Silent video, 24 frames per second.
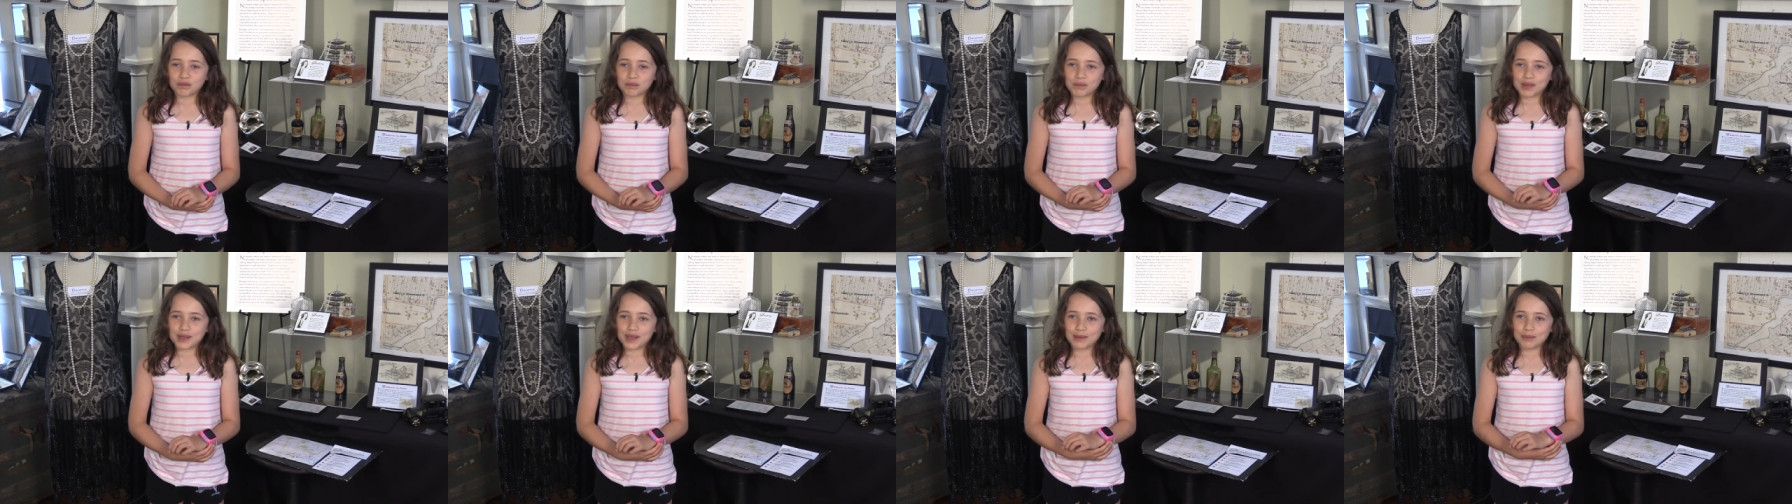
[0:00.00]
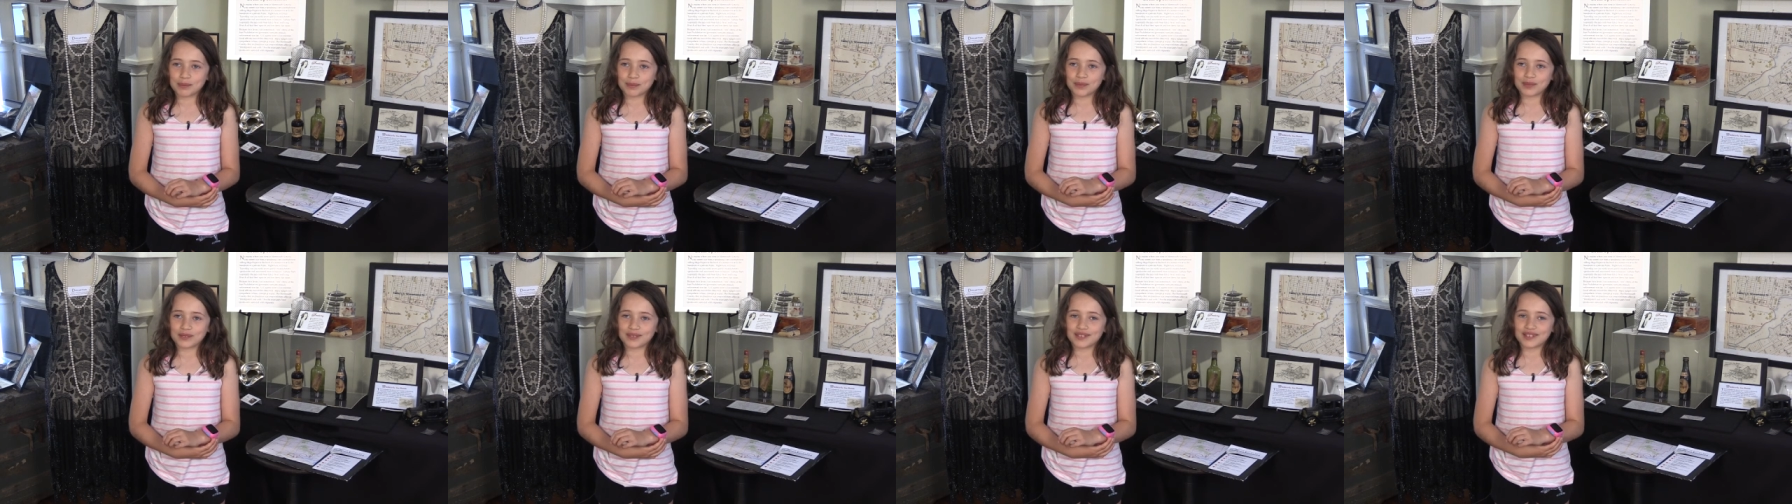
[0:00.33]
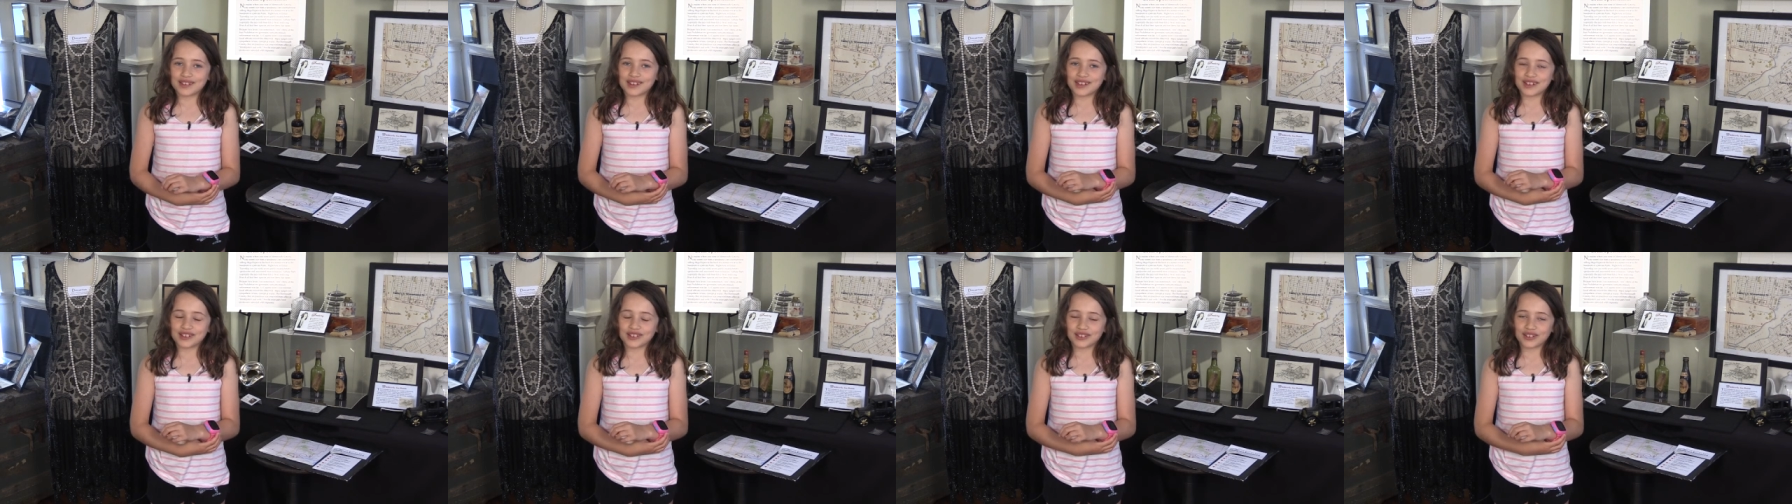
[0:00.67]
people
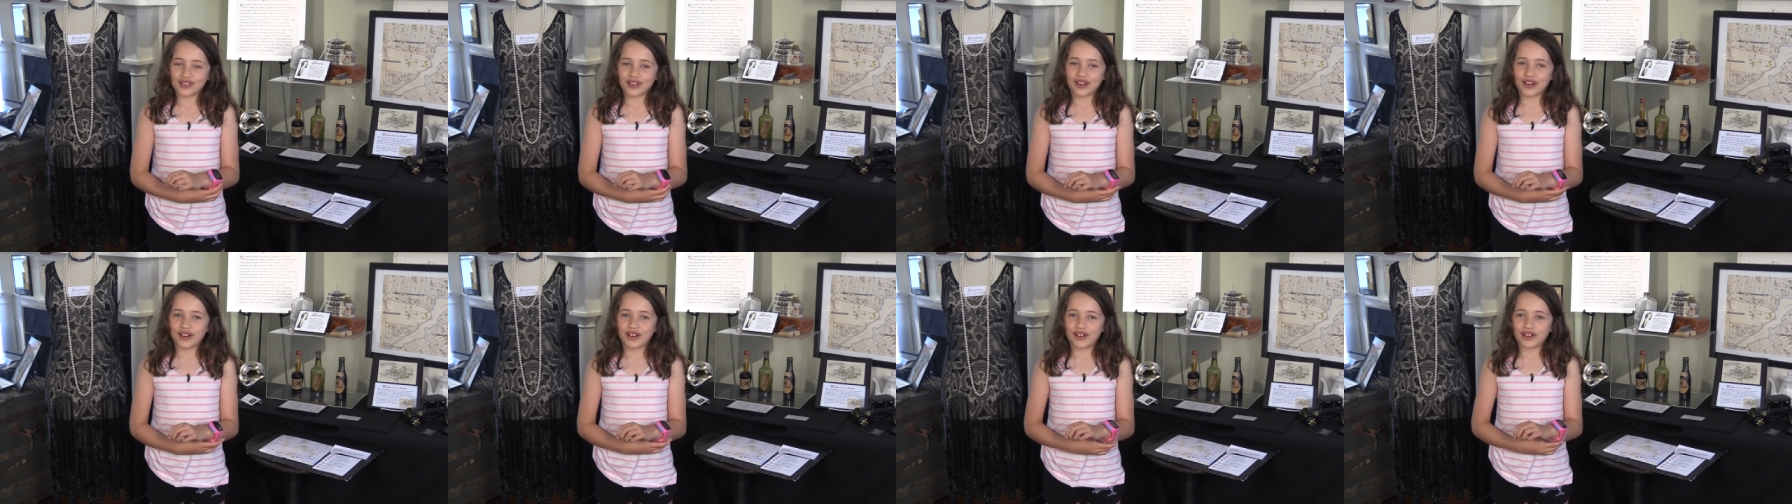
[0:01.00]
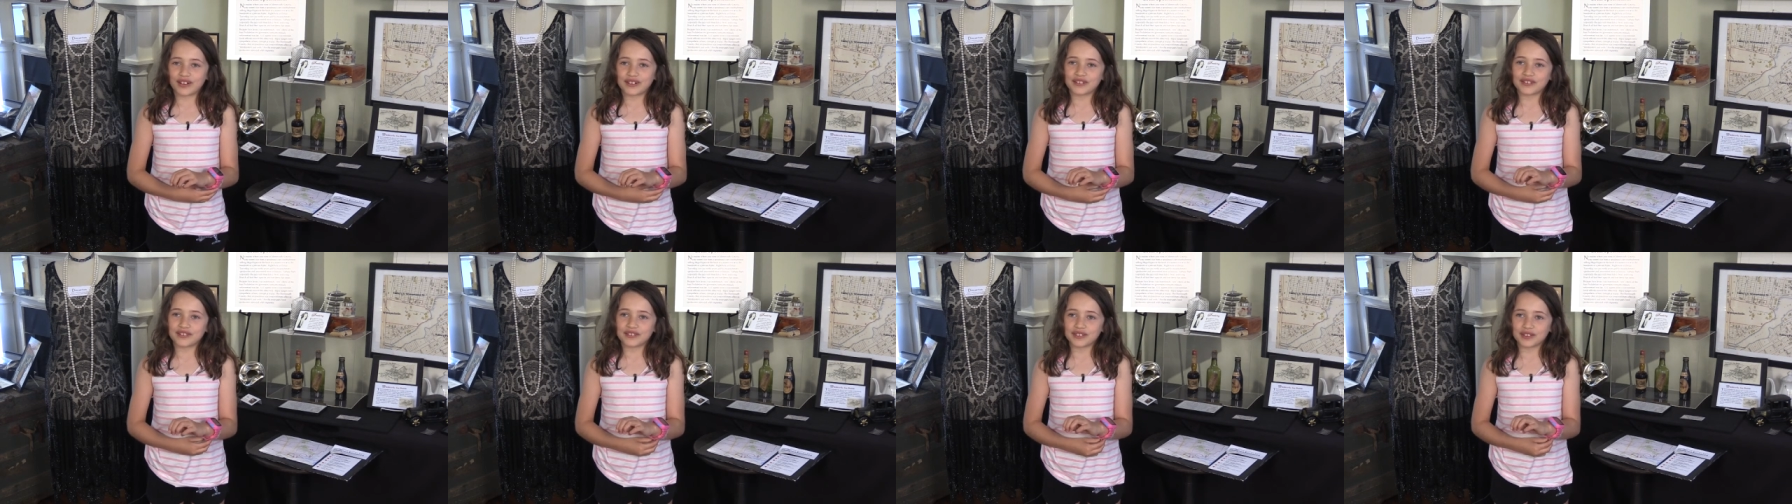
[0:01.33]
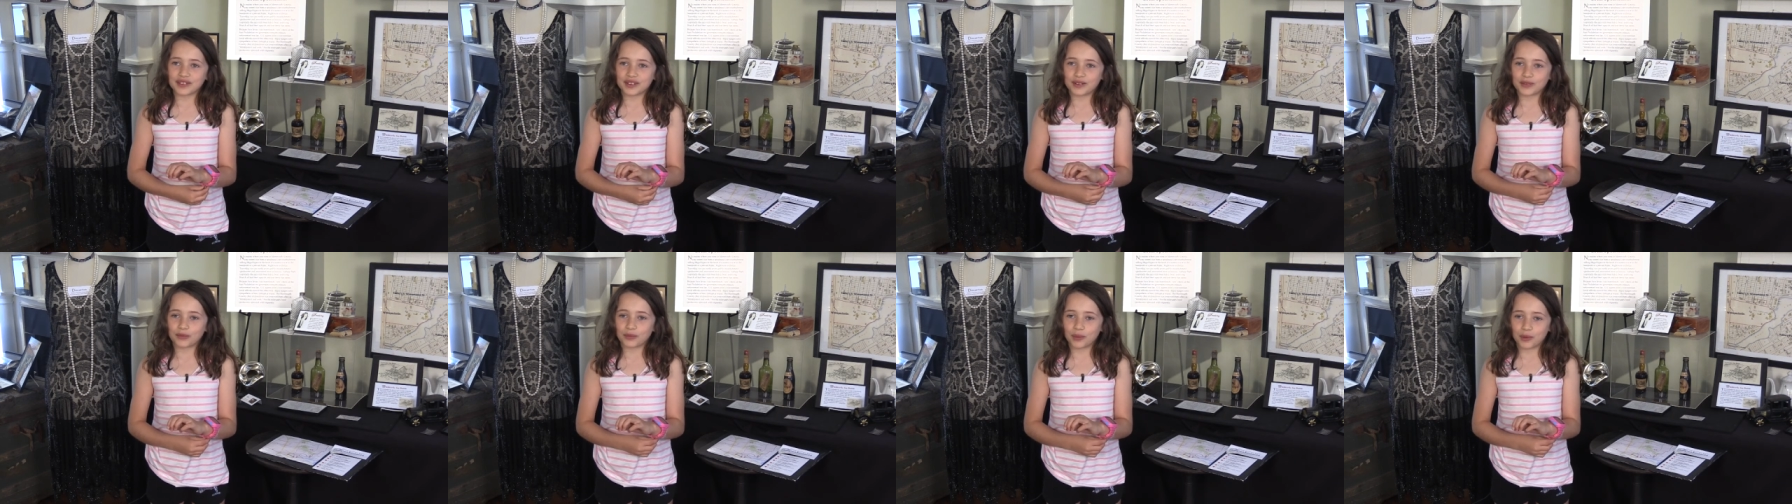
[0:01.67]
these are
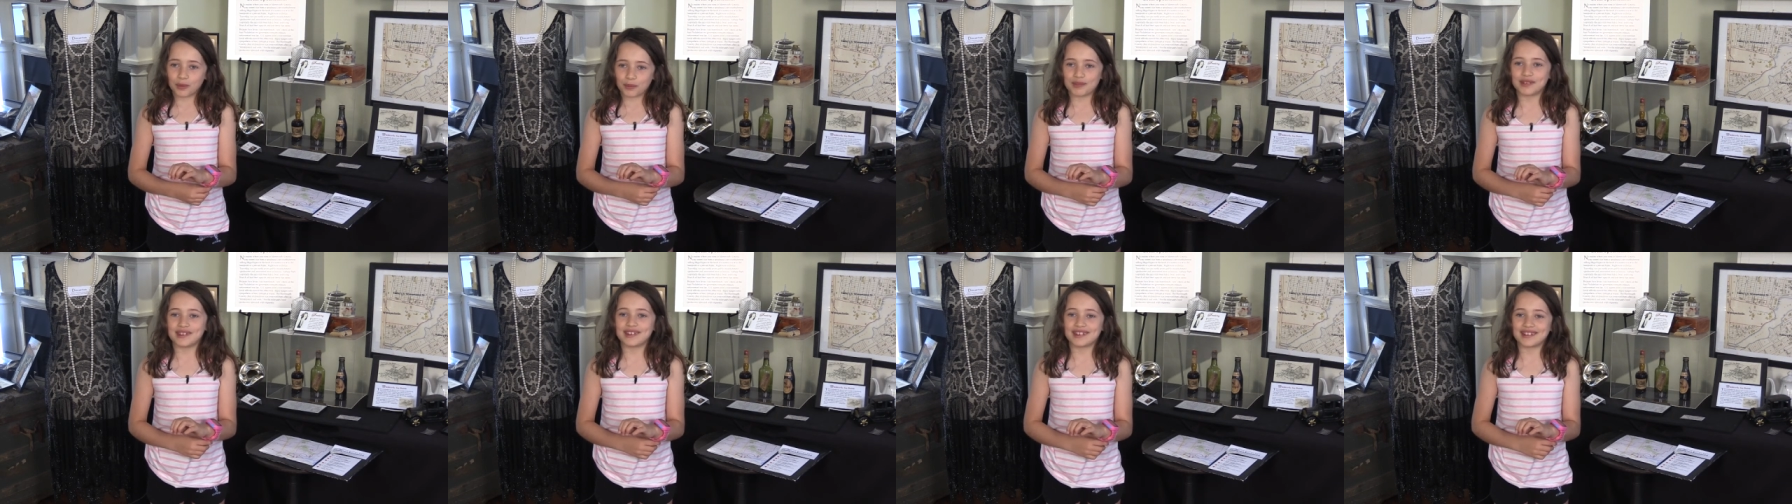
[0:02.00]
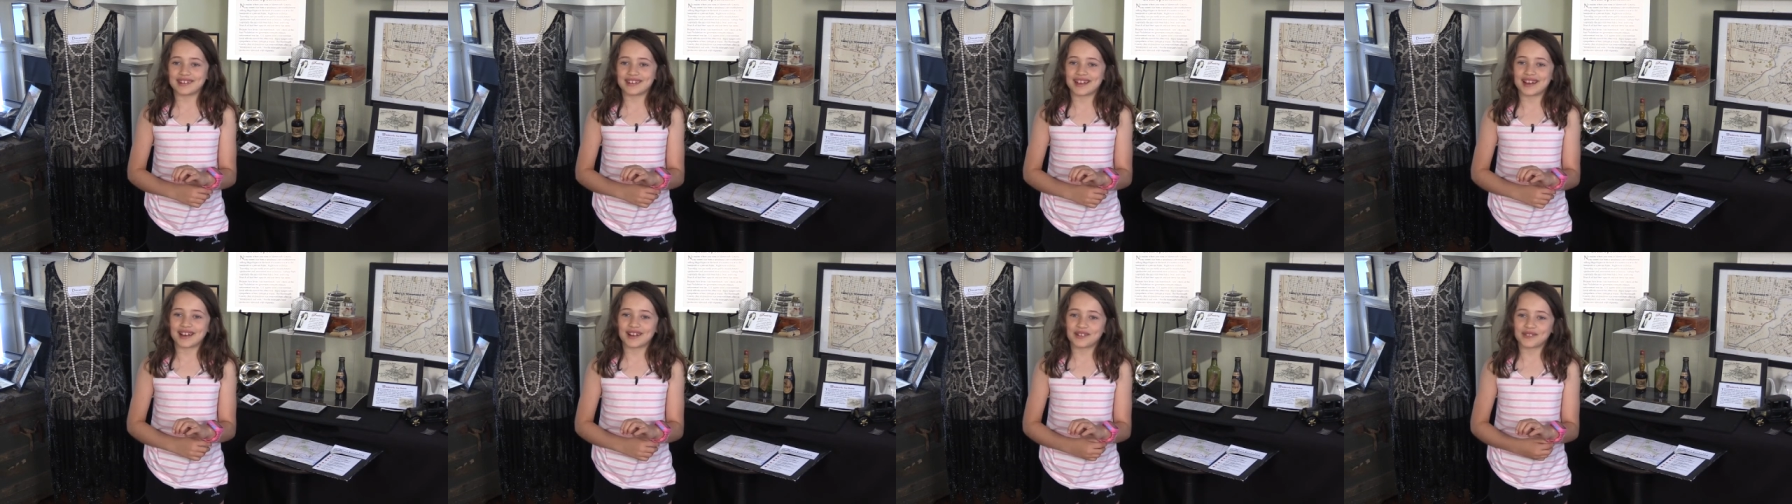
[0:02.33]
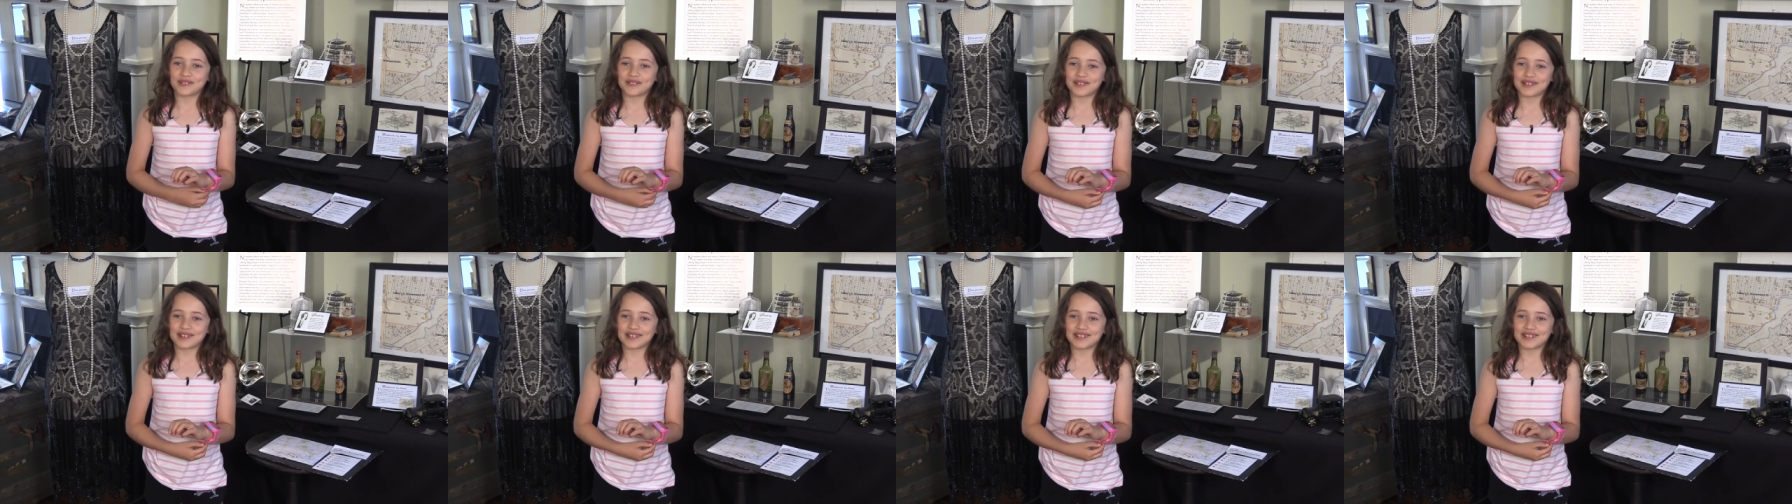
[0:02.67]
the women that